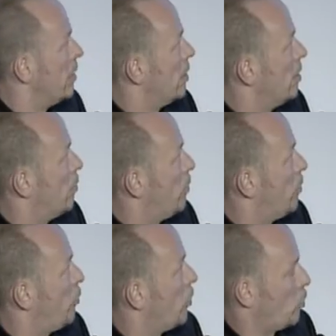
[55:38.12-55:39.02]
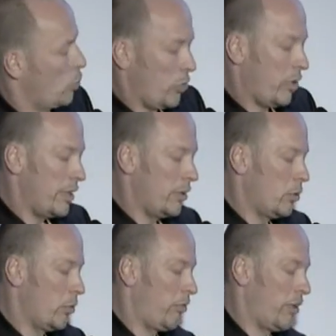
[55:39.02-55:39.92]

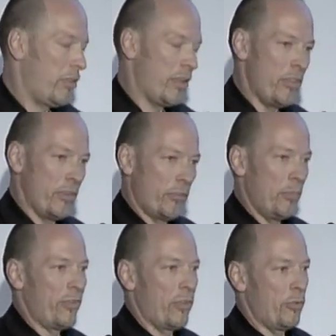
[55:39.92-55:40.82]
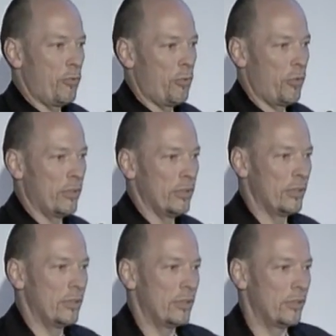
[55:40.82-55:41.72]
photodiodes, and then this massive
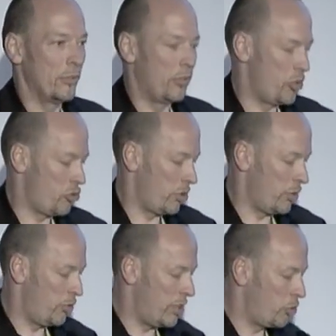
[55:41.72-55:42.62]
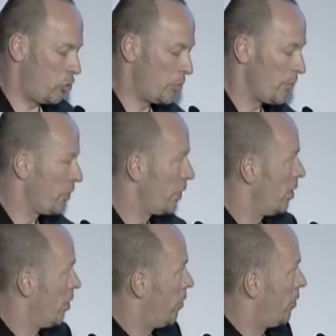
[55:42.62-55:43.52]
digital filter.
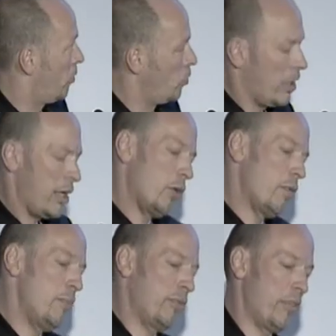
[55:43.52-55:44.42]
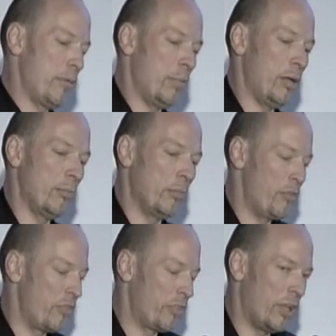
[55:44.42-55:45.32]
The 2 diagrams at the bottom of
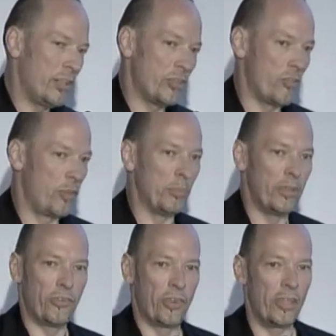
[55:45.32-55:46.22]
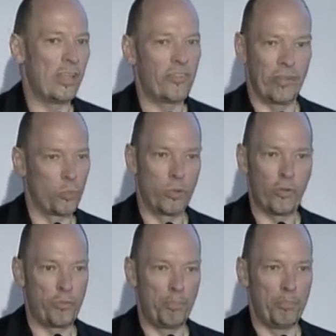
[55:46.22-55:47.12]
the slide simply say, yes, it
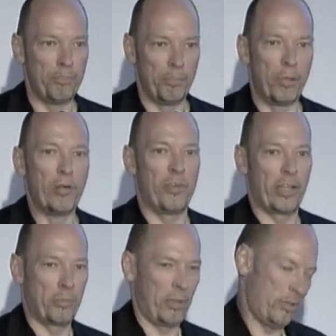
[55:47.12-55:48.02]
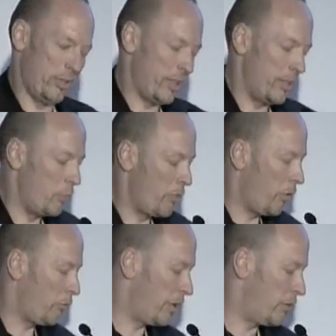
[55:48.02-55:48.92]
works perfect, but again, with
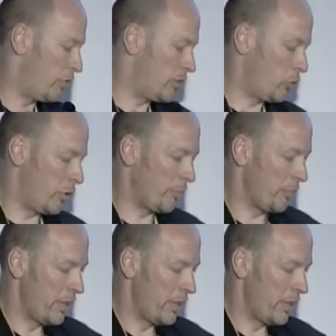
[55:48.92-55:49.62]
offline filtering.